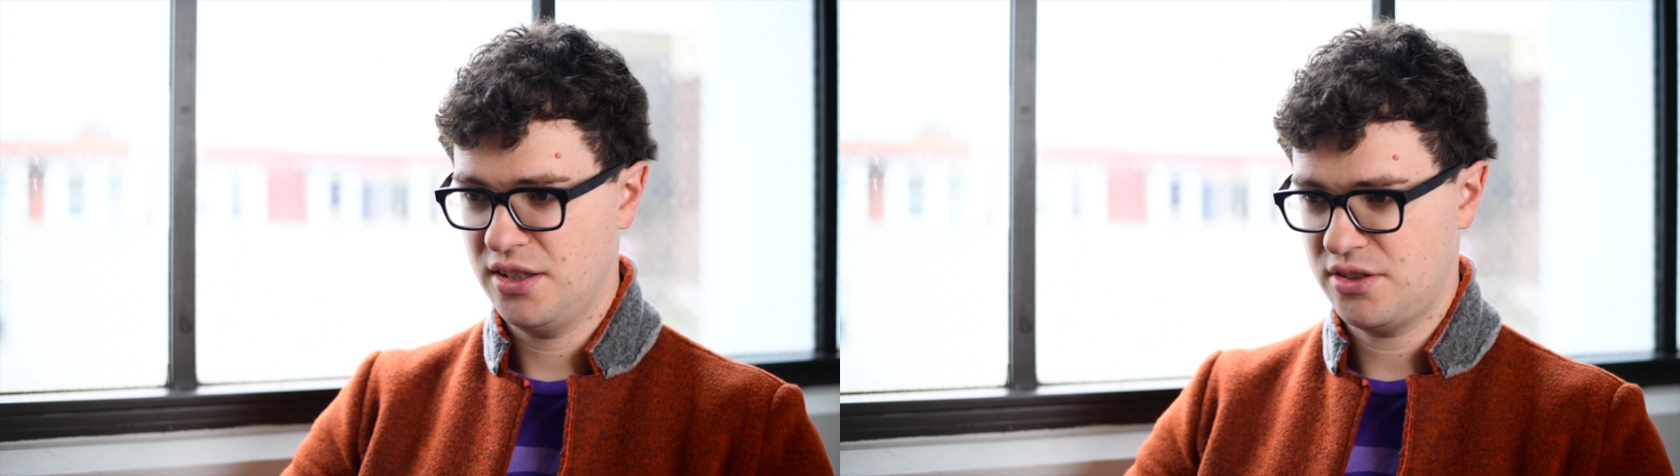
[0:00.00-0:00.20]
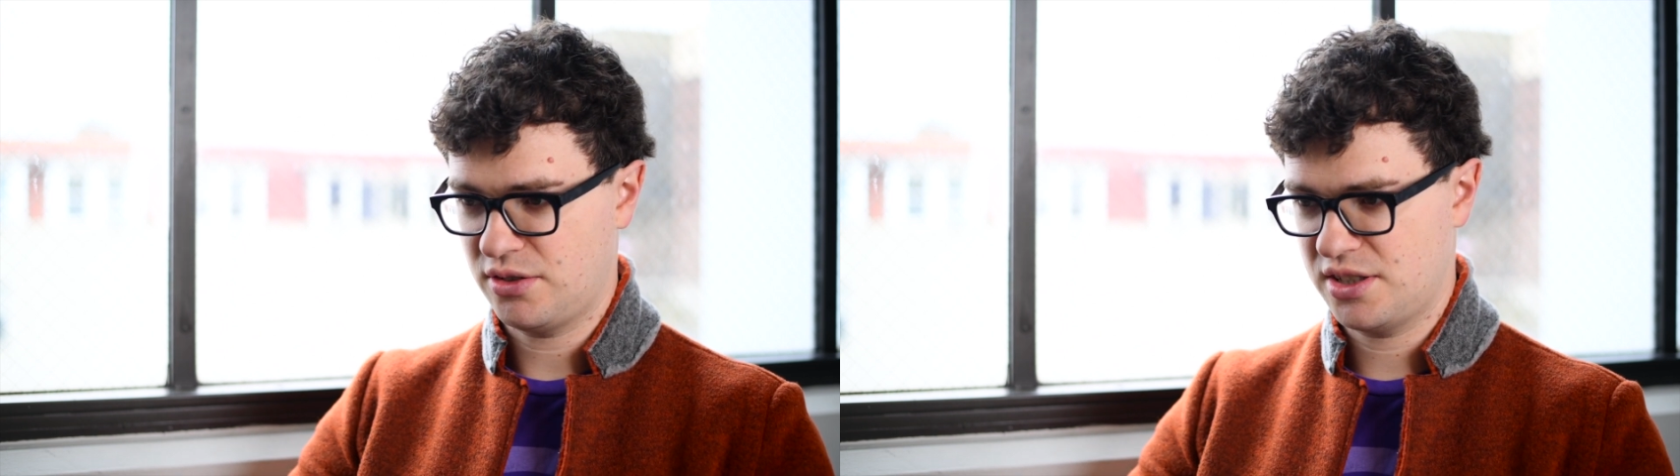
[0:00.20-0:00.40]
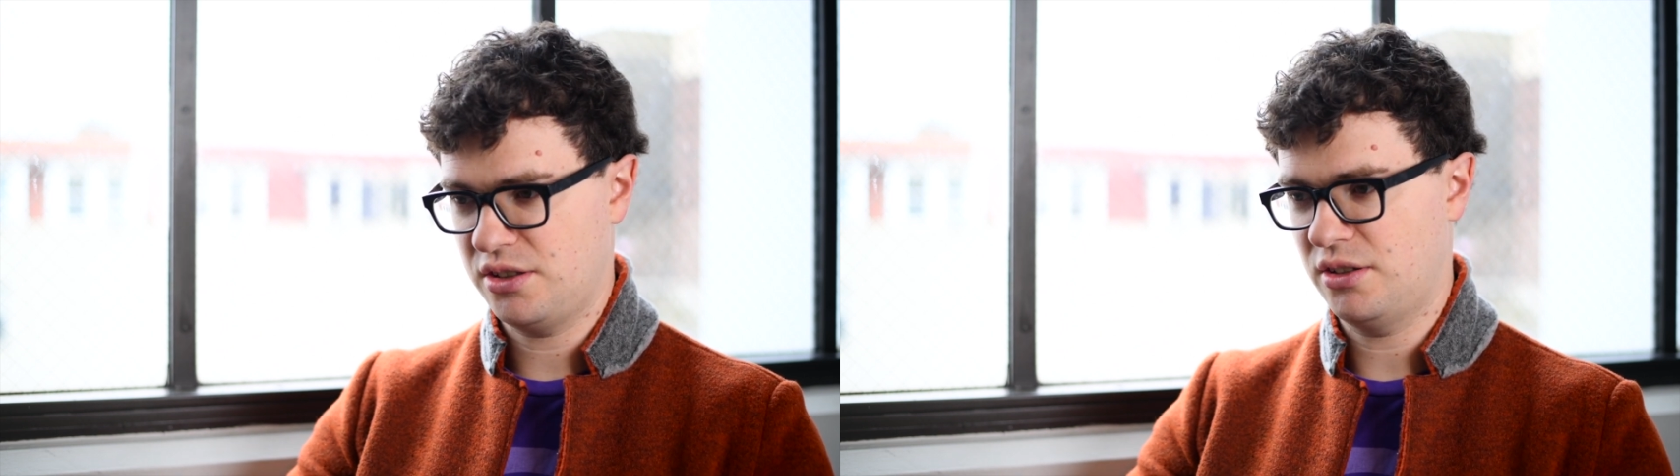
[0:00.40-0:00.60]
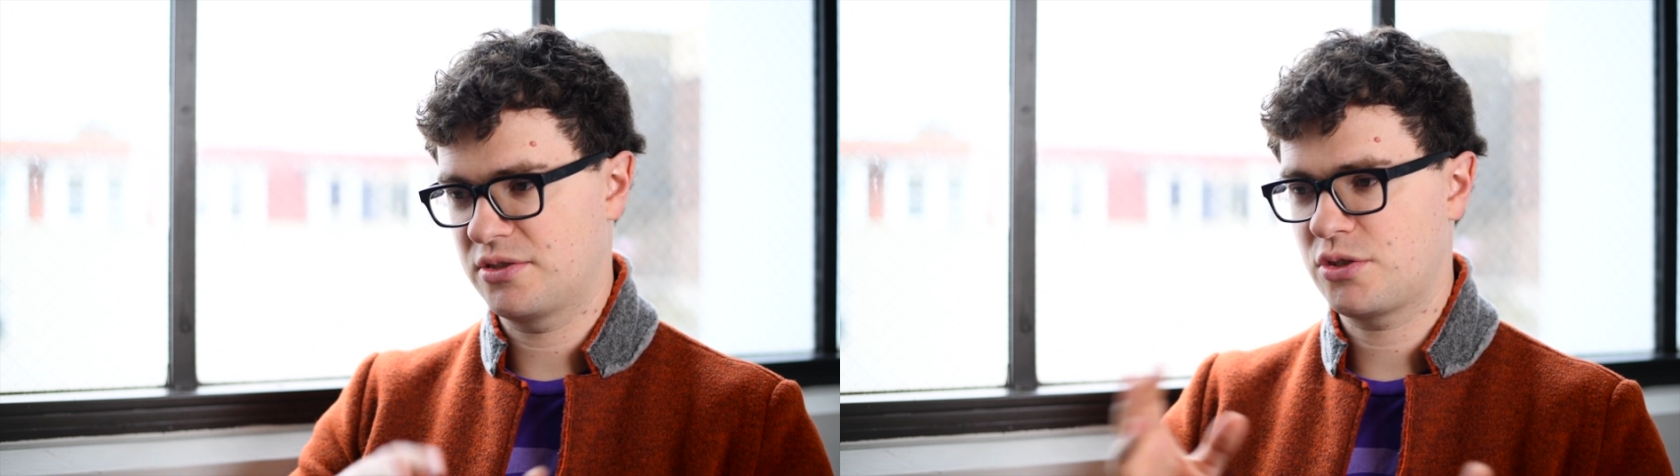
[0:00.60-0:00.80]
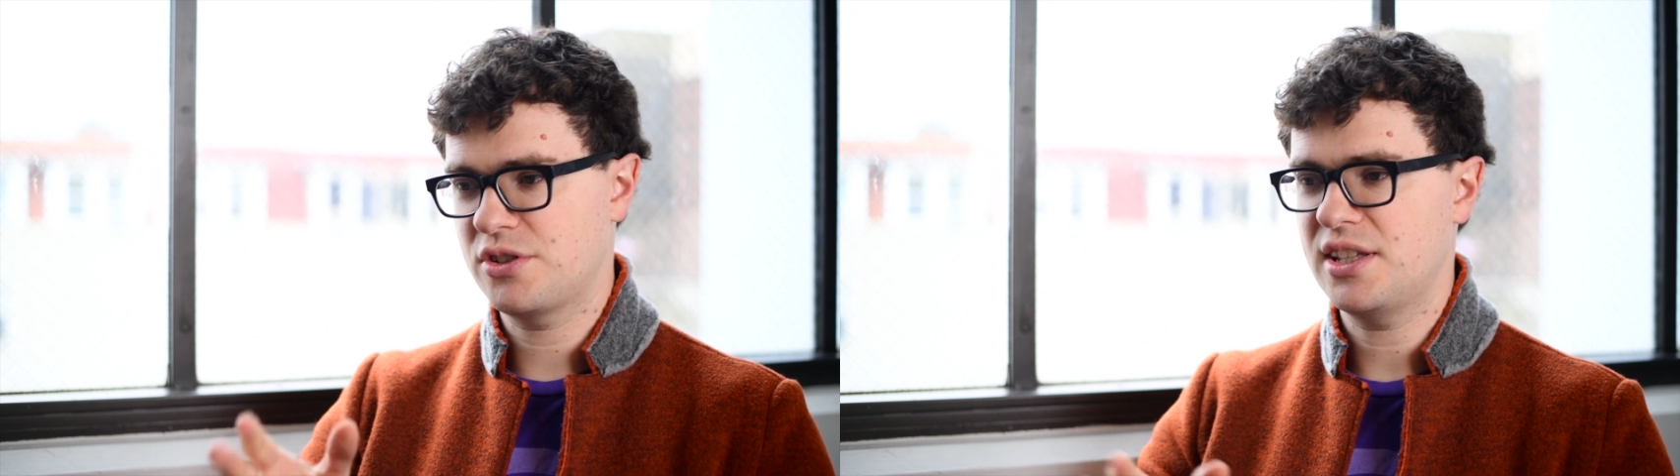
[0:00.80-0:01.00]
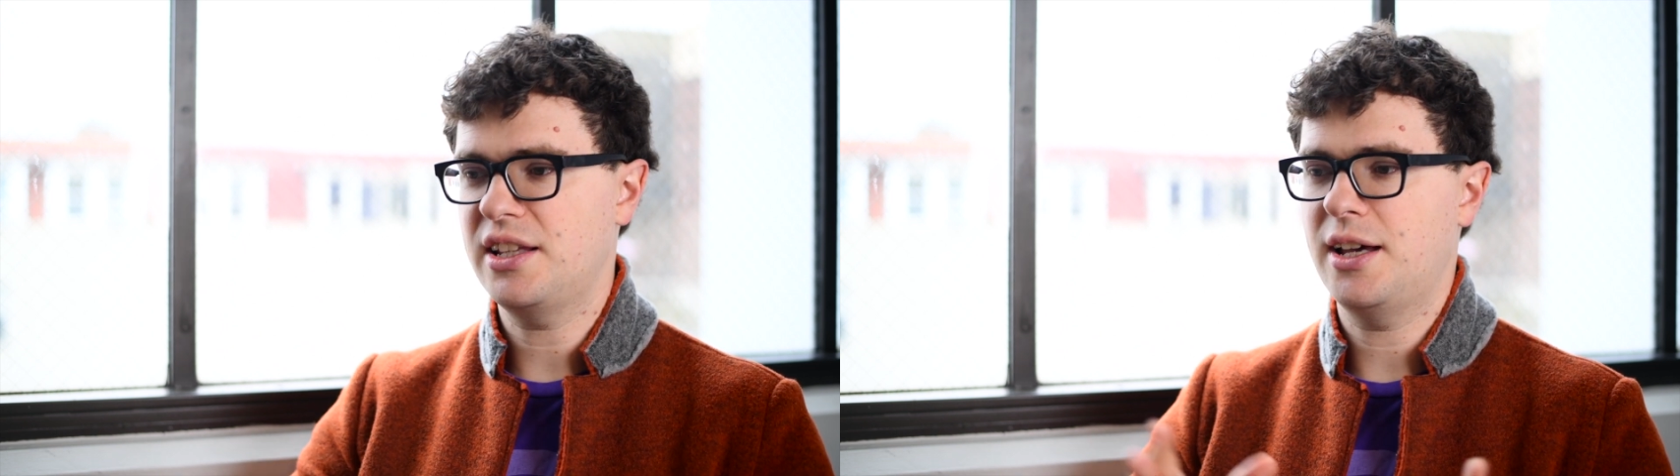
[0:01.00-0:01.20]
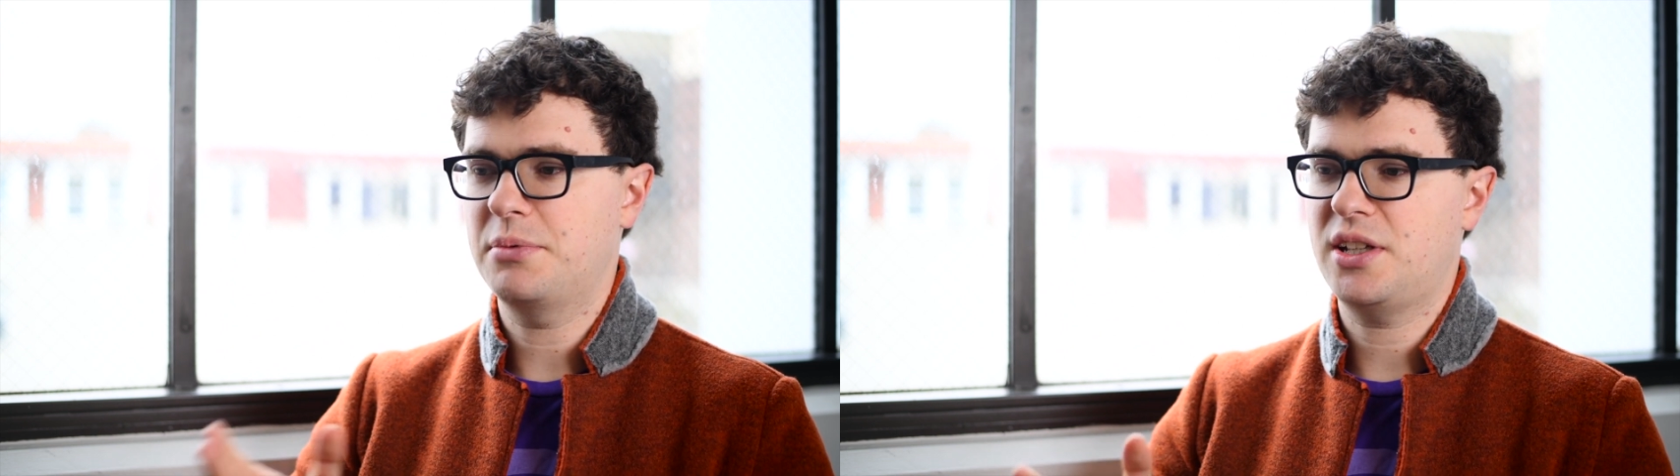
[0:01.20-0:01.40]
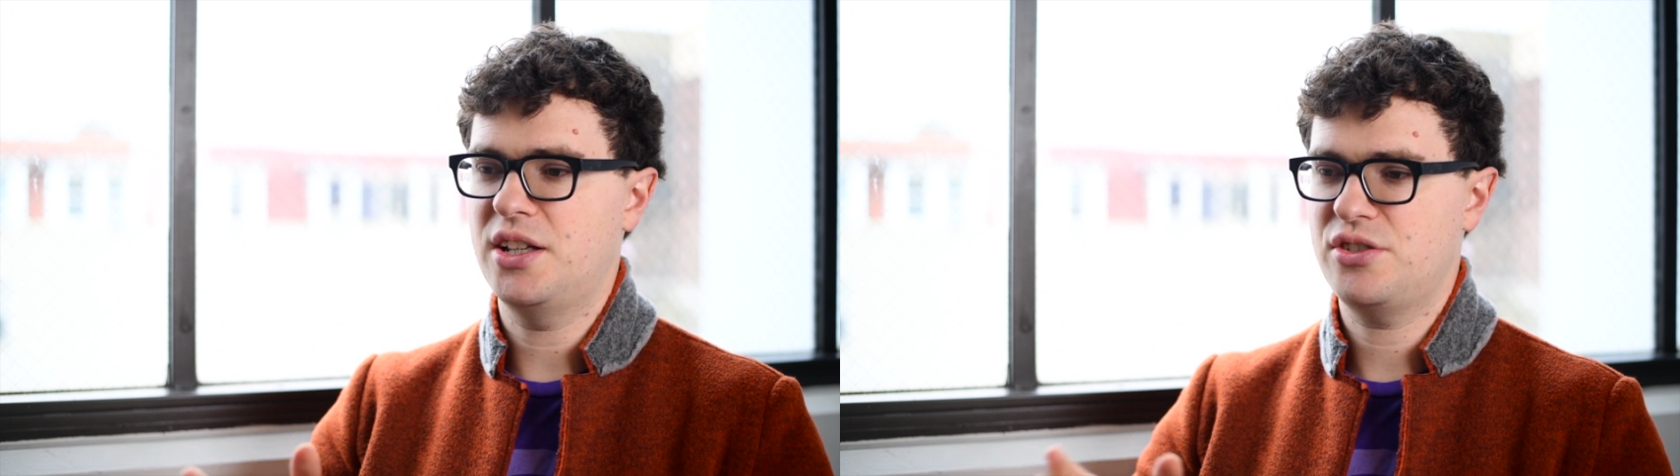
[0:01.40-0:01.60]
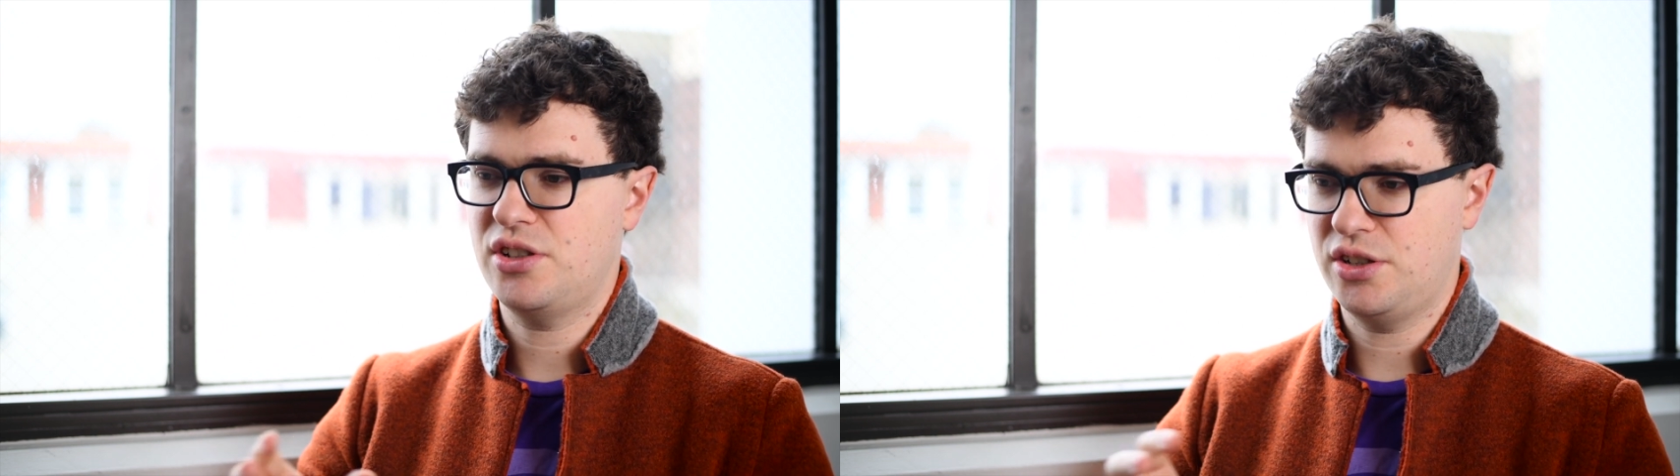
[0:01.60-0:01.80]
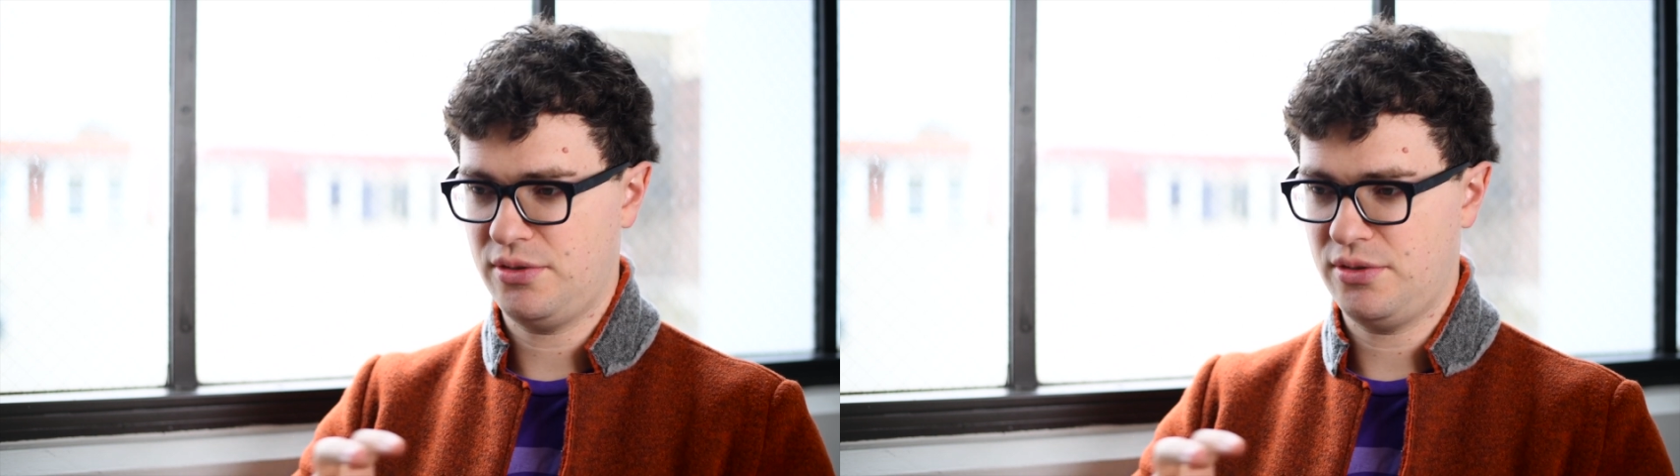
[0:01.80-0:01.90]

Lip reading: So, because, of course, any application,